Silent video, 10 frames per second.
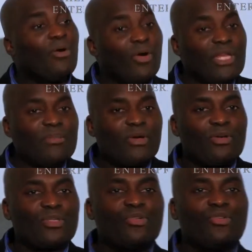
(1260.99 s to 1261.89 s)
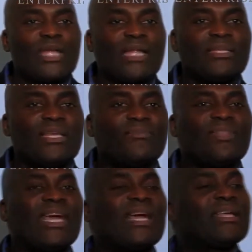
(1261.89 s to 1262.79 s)
Only because you know that
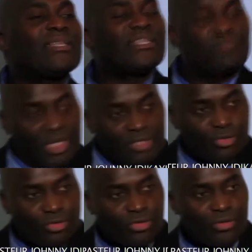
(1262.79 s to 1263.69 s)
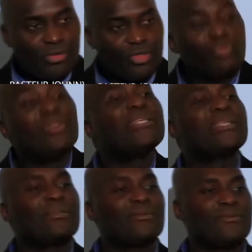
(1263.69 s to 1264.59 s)
if they speak to you, you will listen.